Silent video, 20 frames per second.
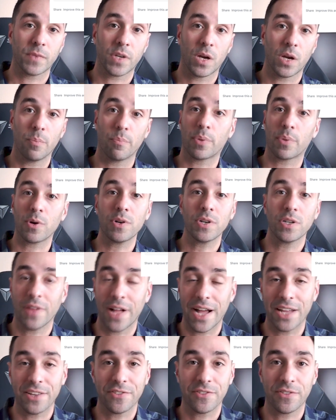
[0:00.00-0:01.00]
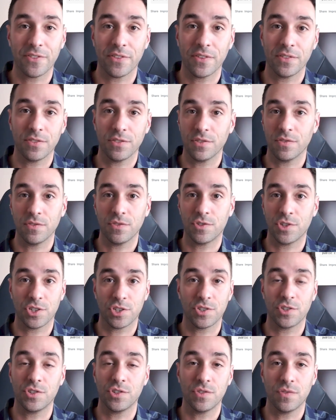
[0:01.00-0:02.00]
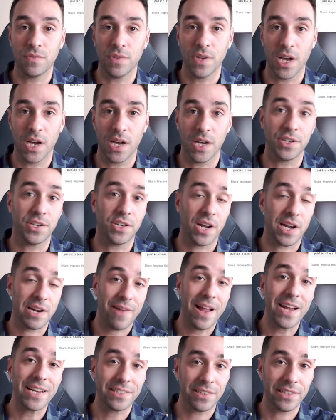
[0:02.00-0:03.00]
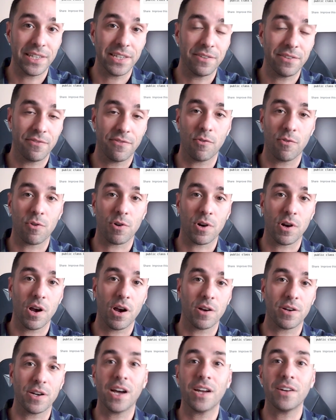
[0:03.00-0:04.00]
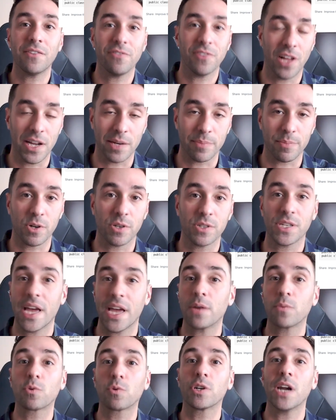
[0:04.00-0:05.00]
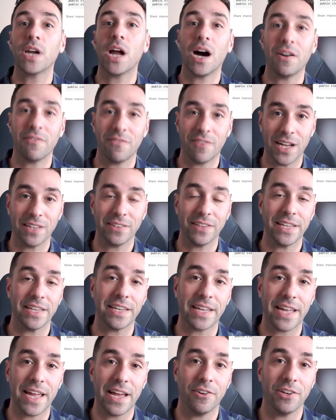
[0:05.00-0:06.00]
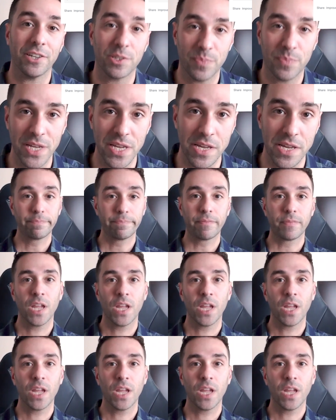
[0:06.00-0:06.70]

bird class just uh, directly for our non-flying birds, and we're not violating LSP.